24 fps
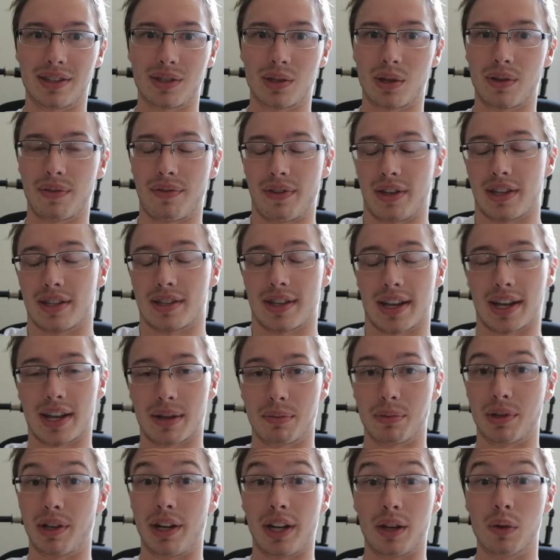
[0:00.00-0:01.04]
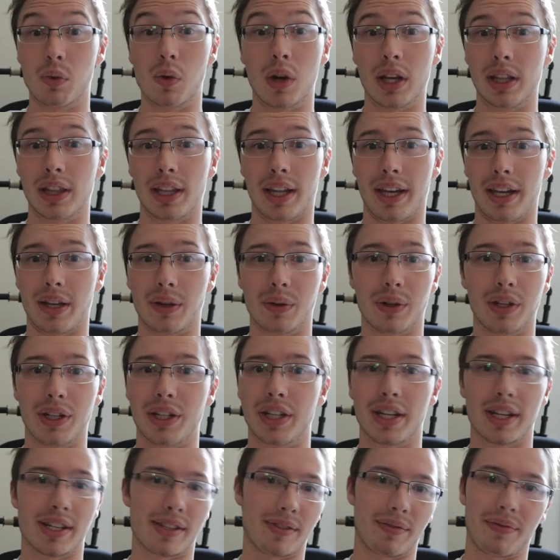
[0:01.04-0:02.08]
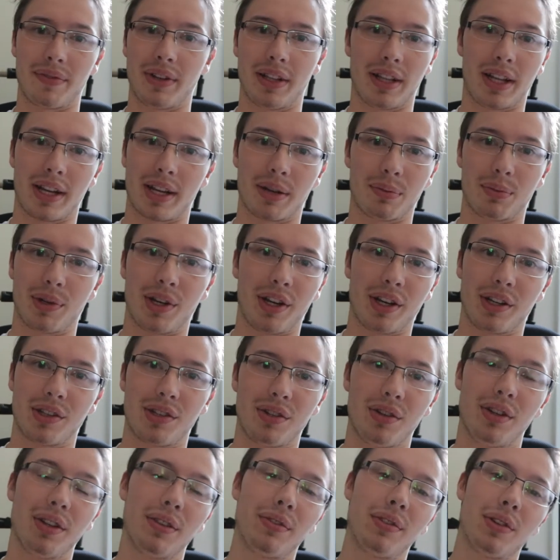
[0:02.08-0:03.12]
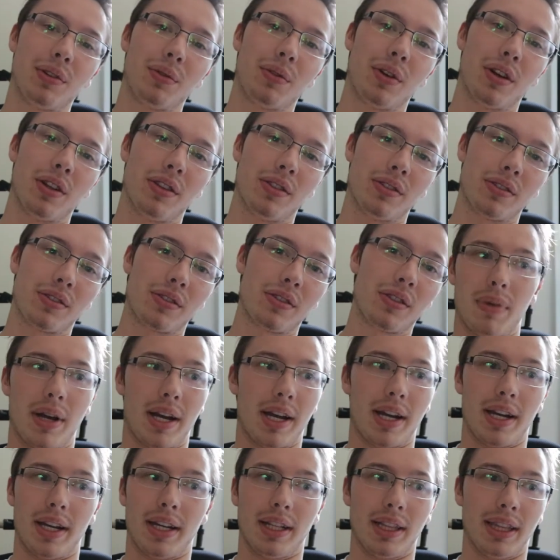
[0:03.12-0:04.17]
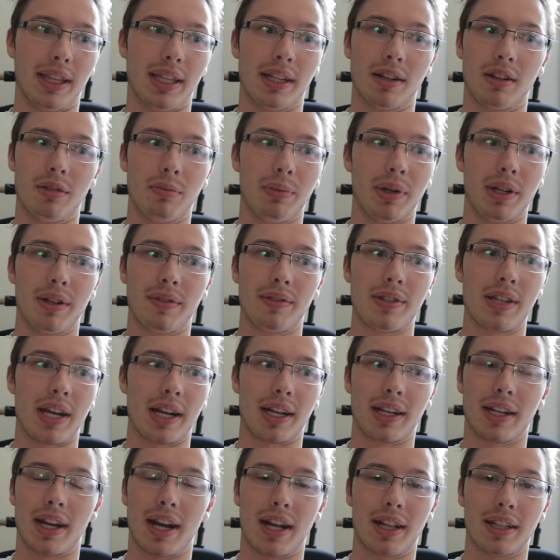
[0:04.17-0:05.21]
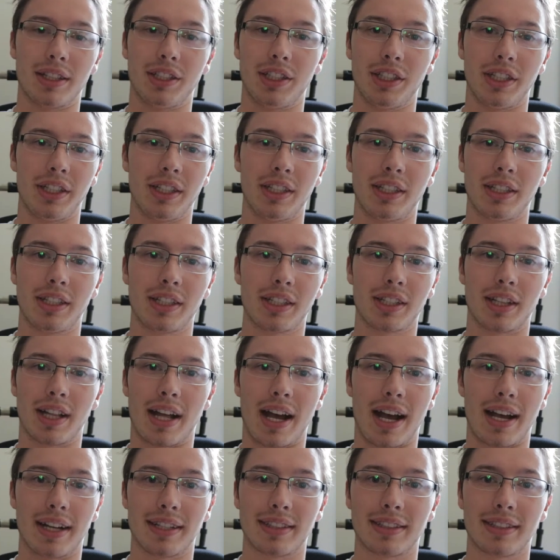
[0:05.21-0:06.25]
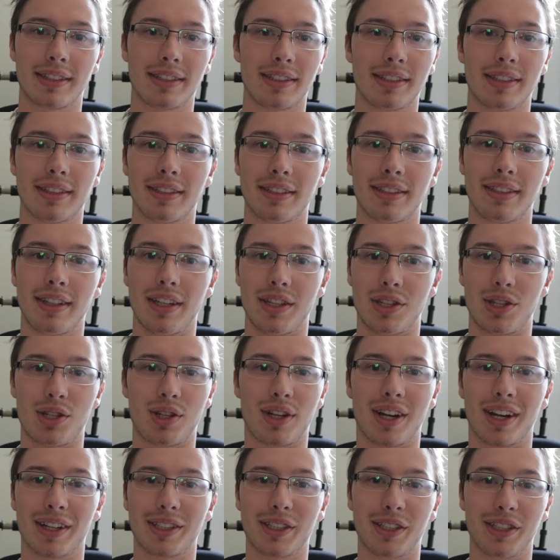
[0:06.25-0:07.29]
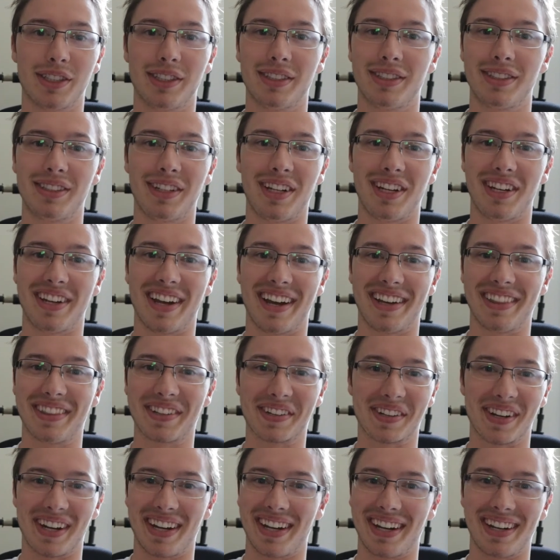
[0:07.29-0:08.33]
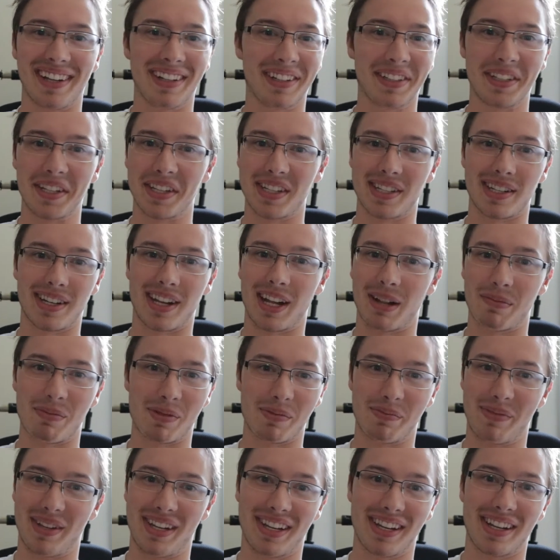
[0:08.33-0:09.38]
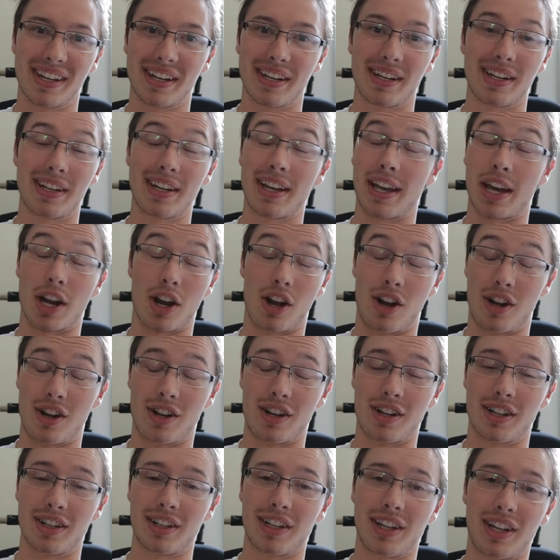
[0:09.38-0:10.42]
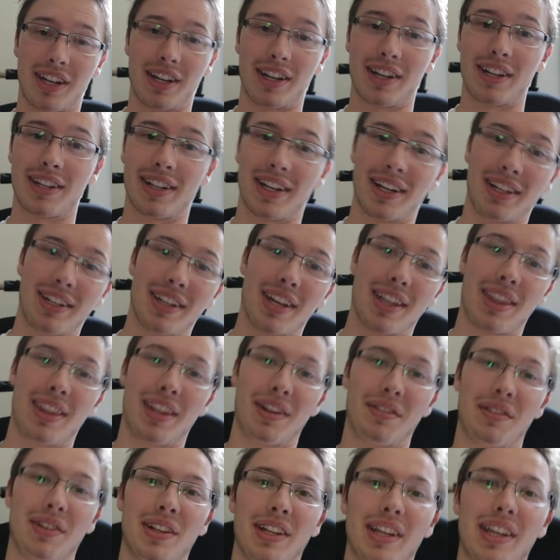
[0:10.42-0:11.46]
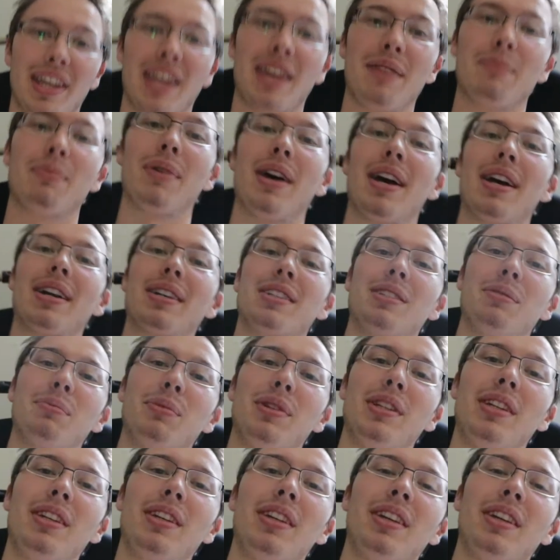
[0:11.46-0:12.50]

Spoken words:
so it feels like I'm learning one language. It doesn't feel like I'm learning 2 different ones. My little bit of technology class instruction in 9th grade isn't helping me at all here. Like, nothing really came back to me.